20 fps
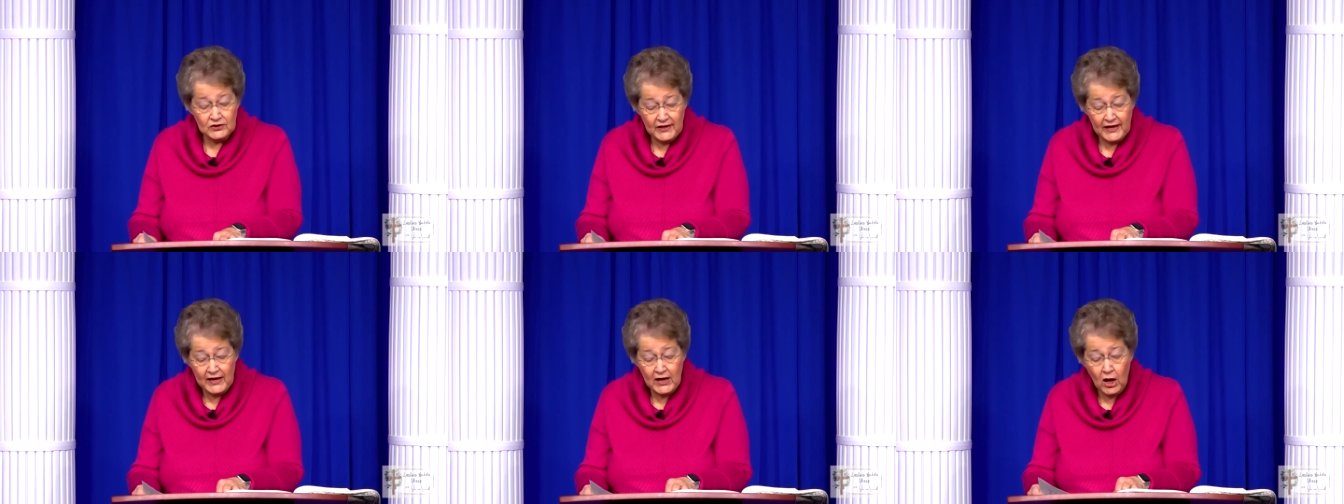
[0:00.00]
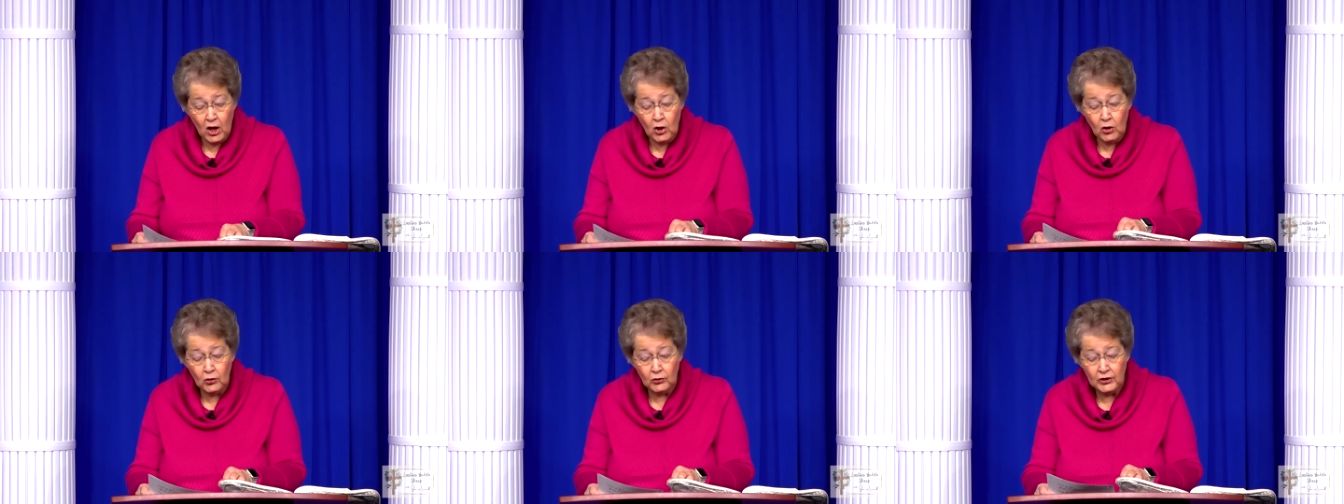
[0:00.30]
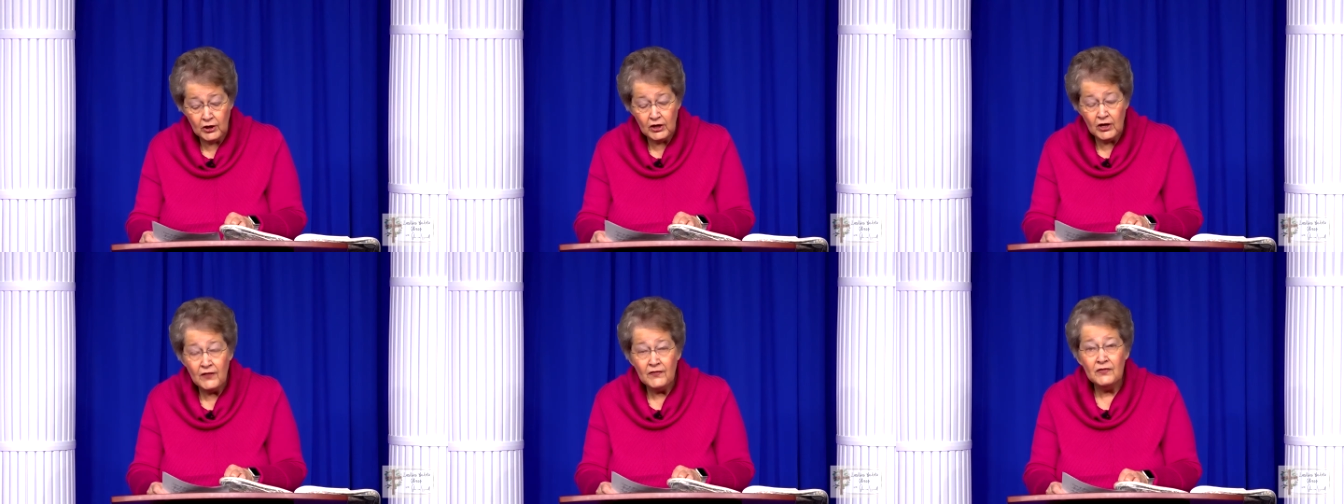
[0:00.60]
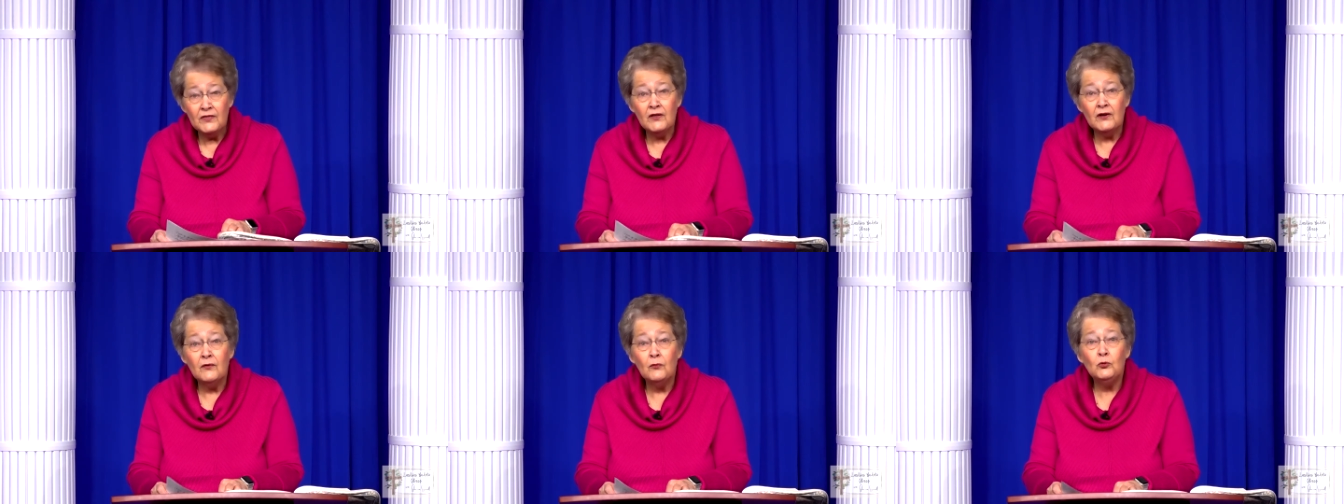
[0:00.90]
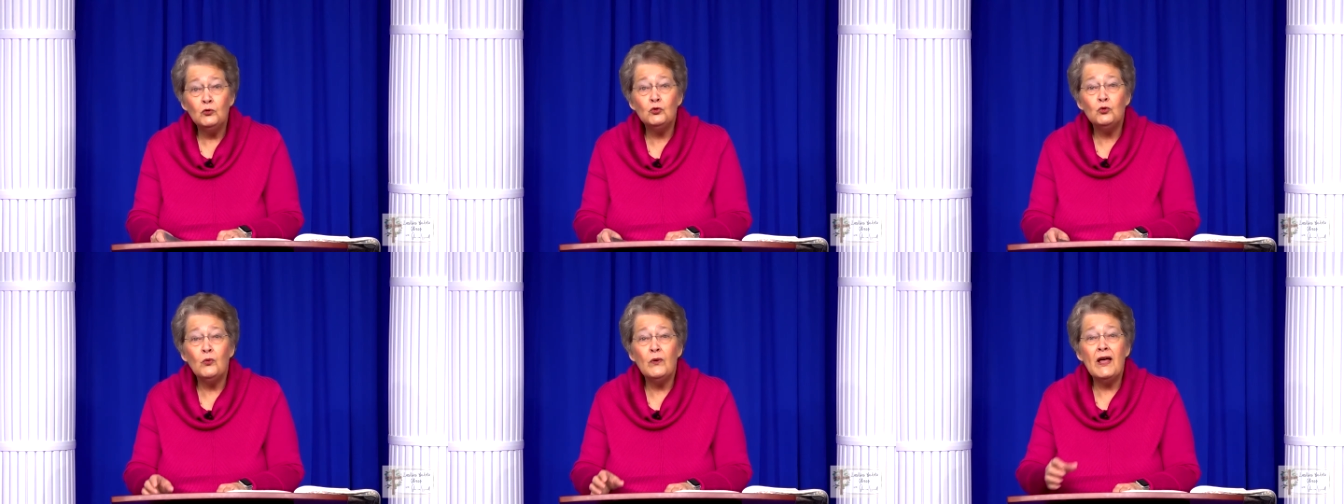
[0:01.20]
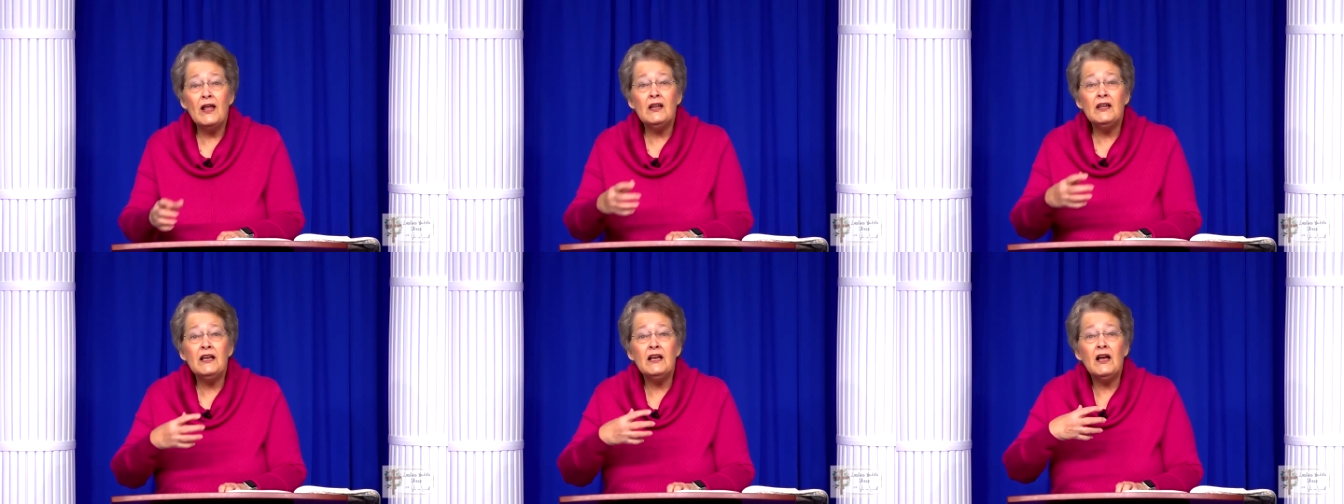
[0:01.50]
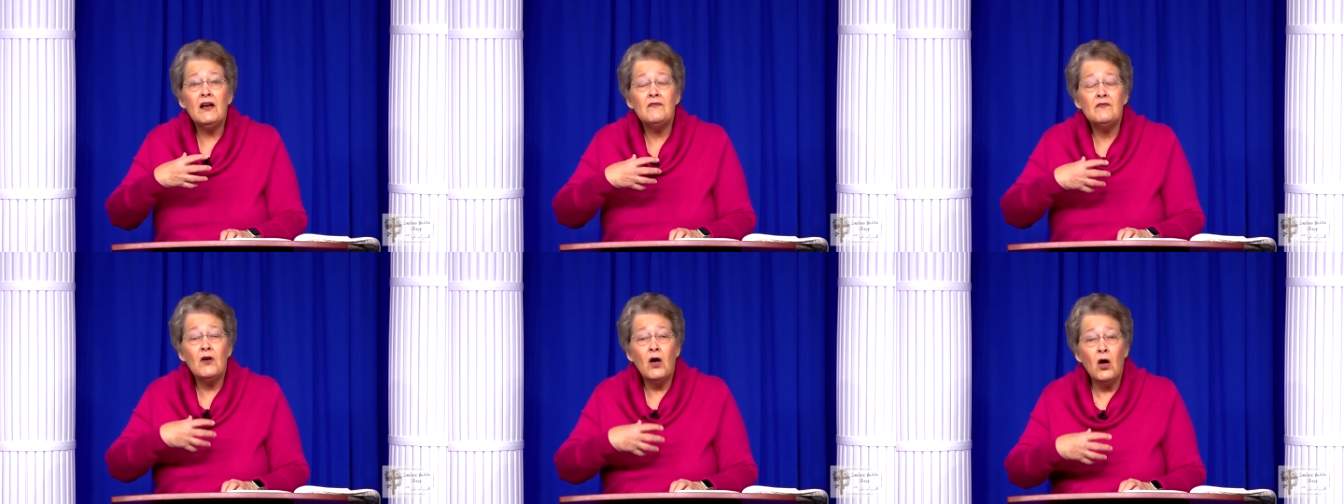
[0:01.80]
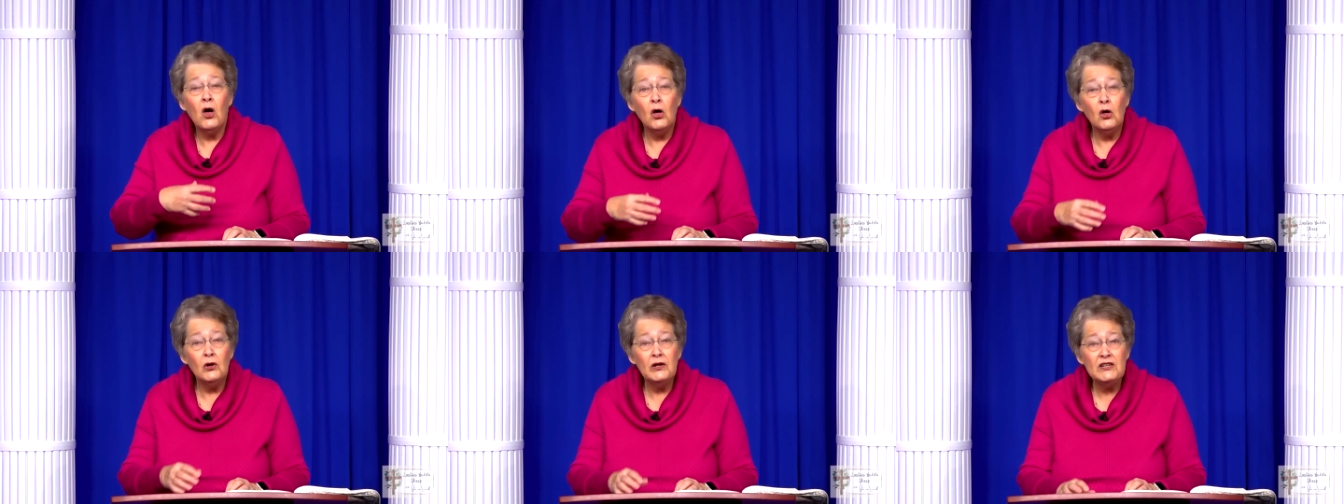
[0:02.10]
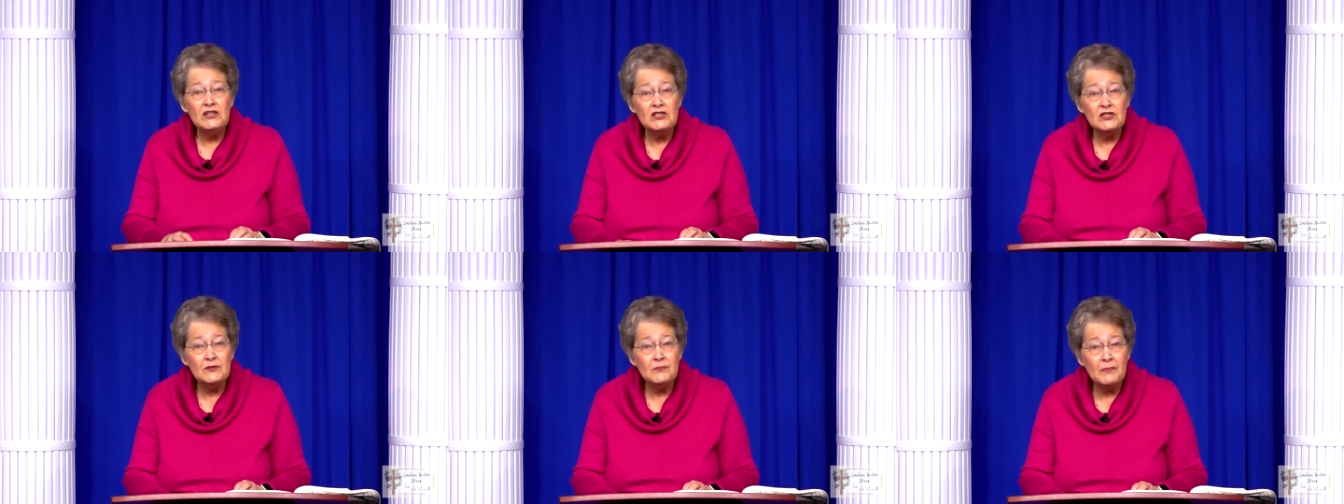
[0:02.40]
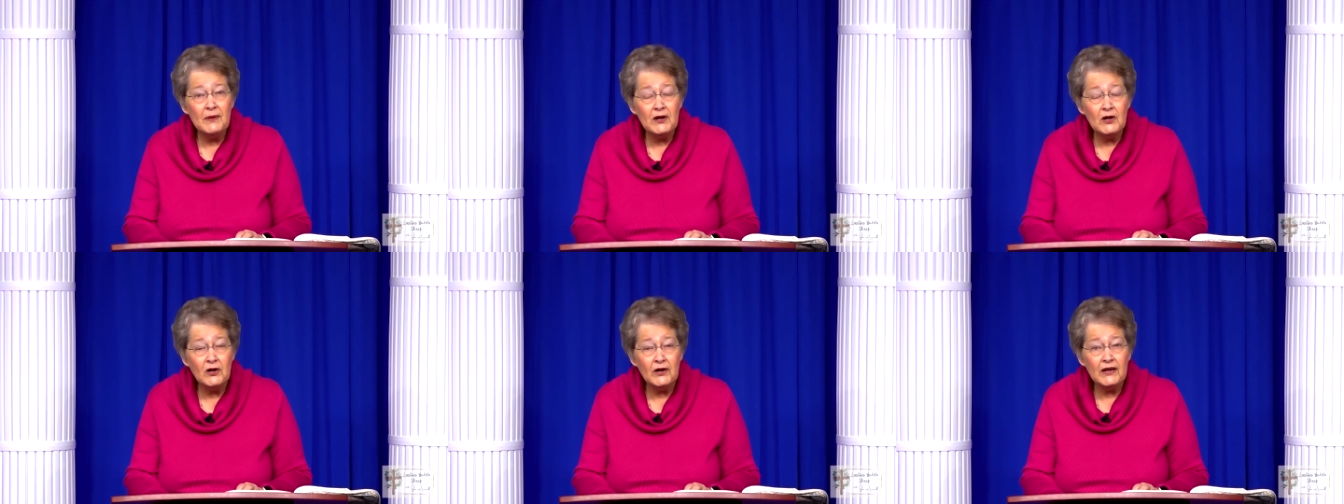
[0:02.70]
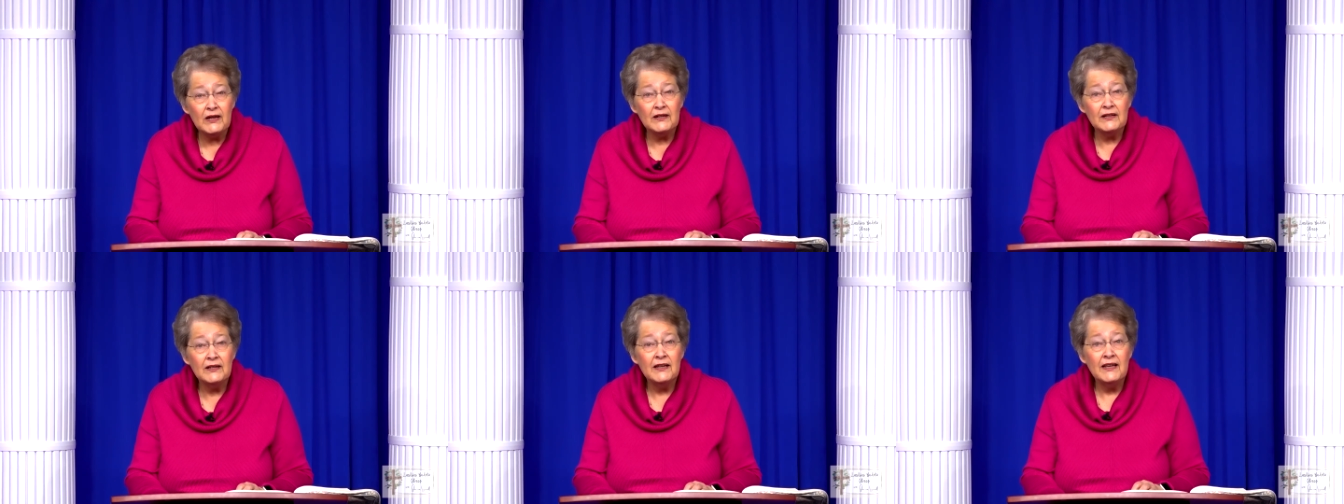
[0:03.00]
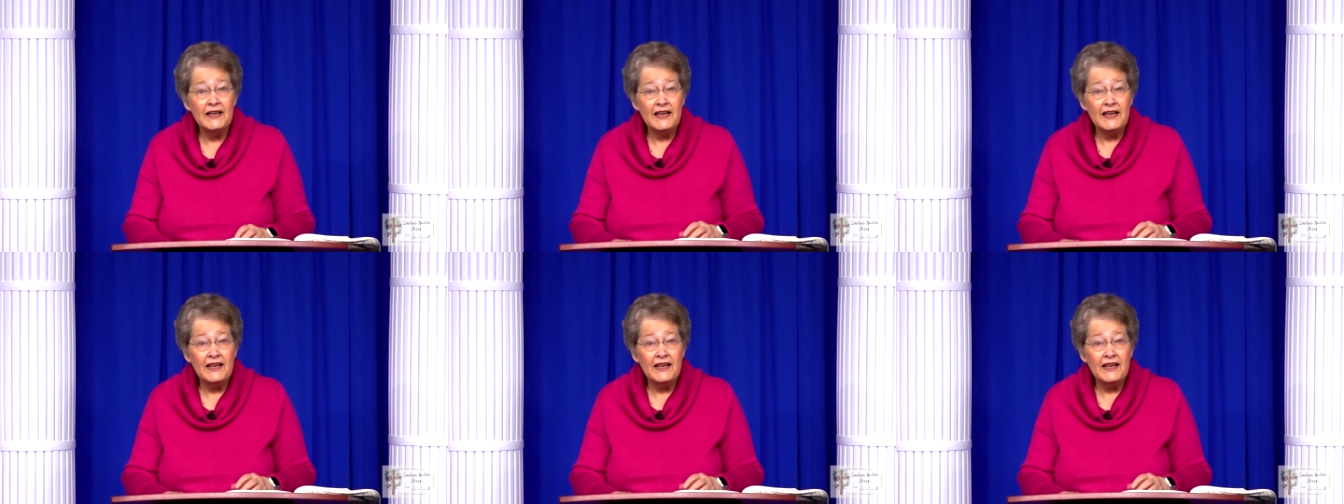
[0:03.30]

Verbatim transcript: They hold the dwelling of the Holy Spirit